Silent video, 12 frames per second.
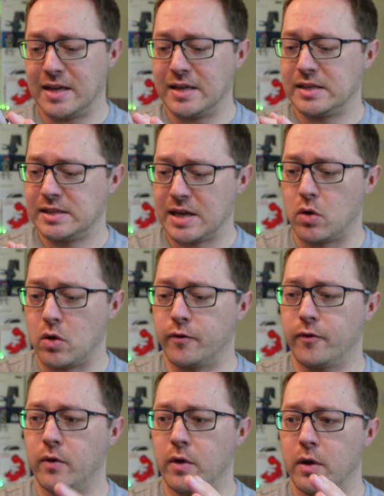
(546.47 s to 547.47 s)

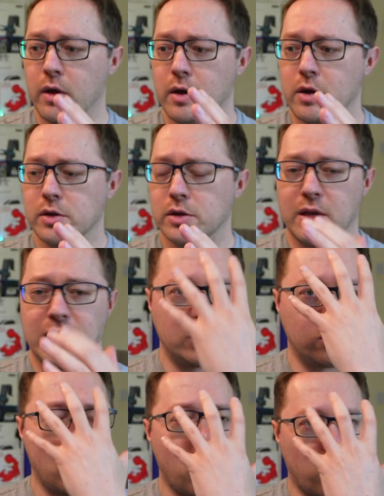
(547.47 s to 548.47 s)
itself so that it's
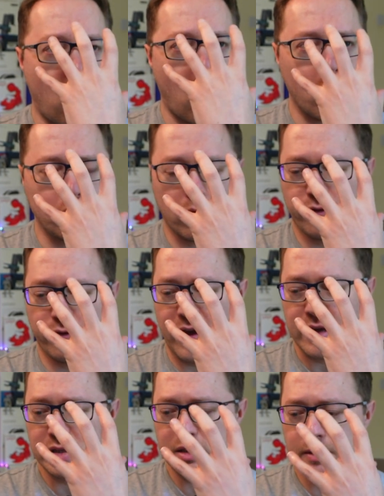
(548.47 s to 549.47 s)
not on your
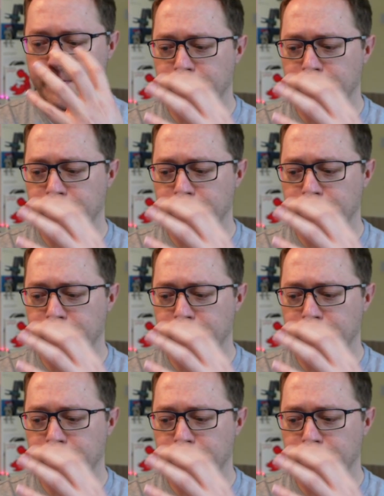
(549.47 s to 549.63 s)
face.